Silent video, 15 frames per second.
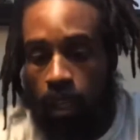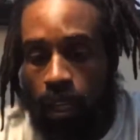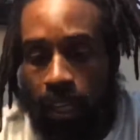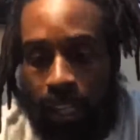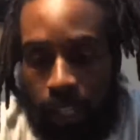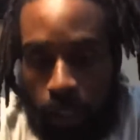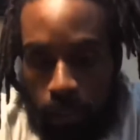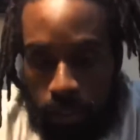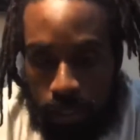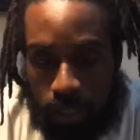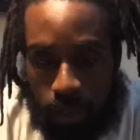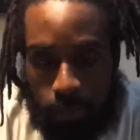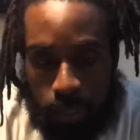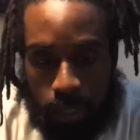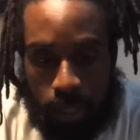And I learned
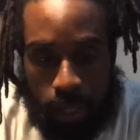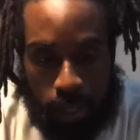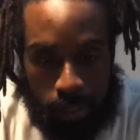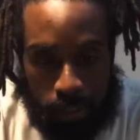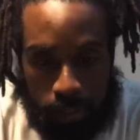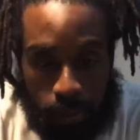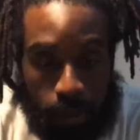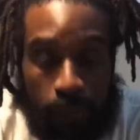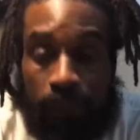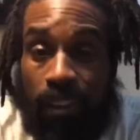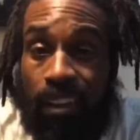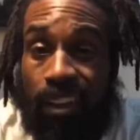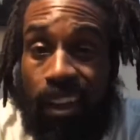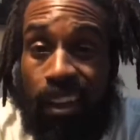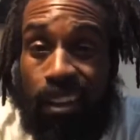something today, so I
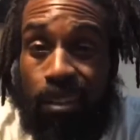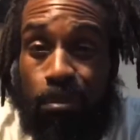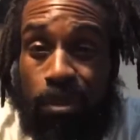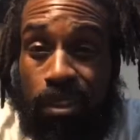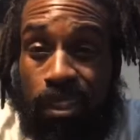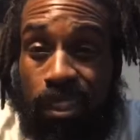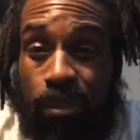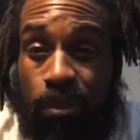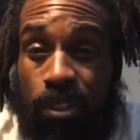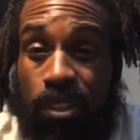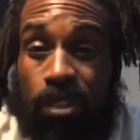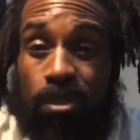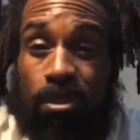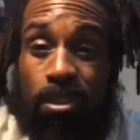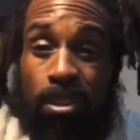figured I'd come share it
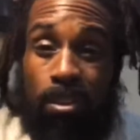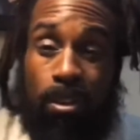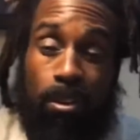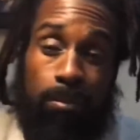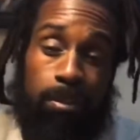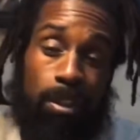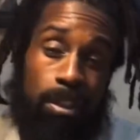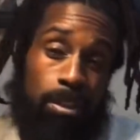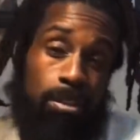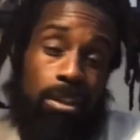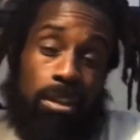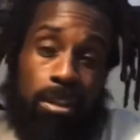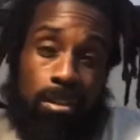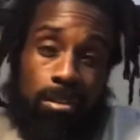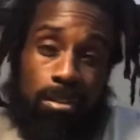with you. So hopefully you
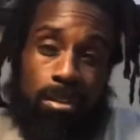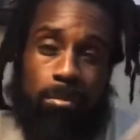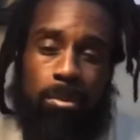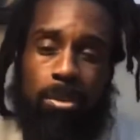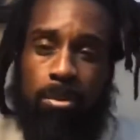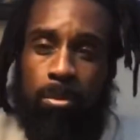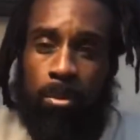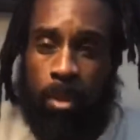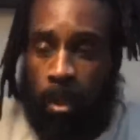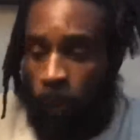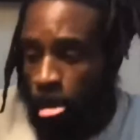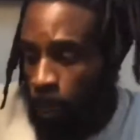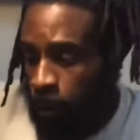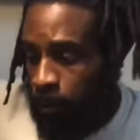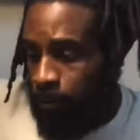can learn something too.
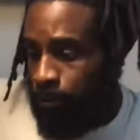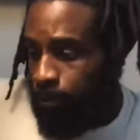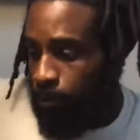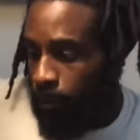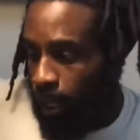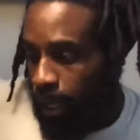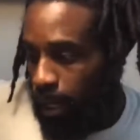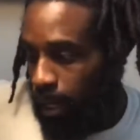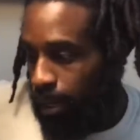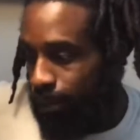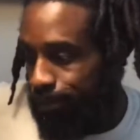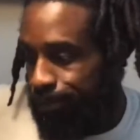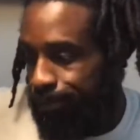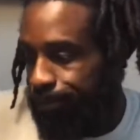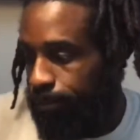And
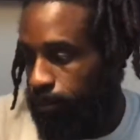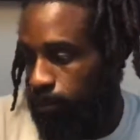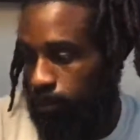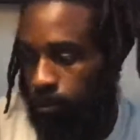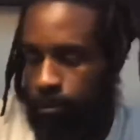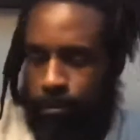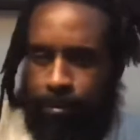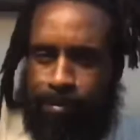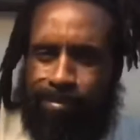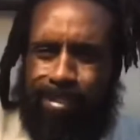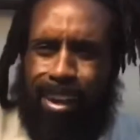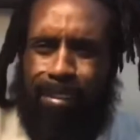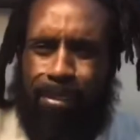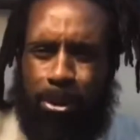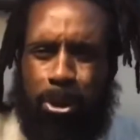
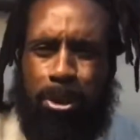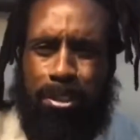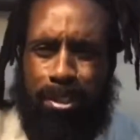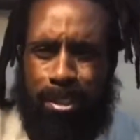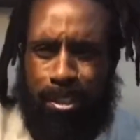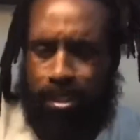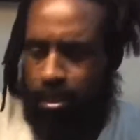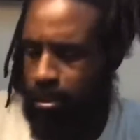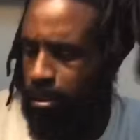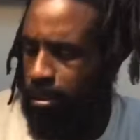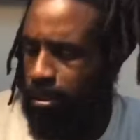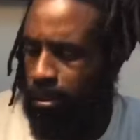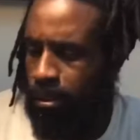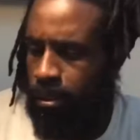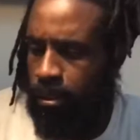of course, it's
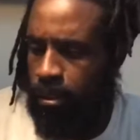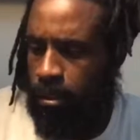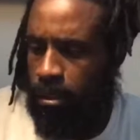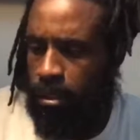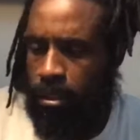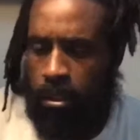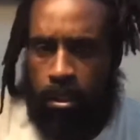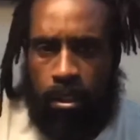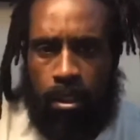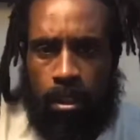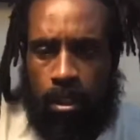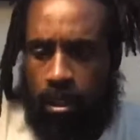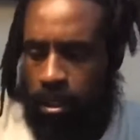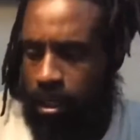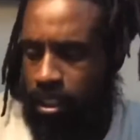
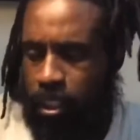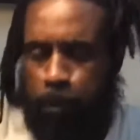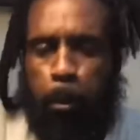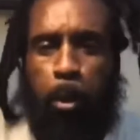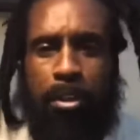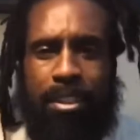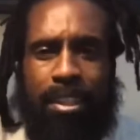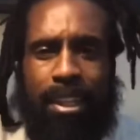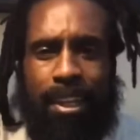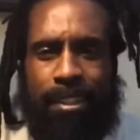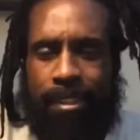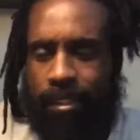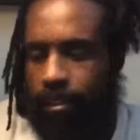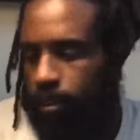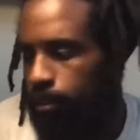a sports
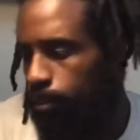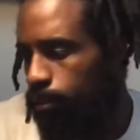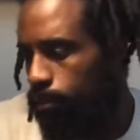lesson,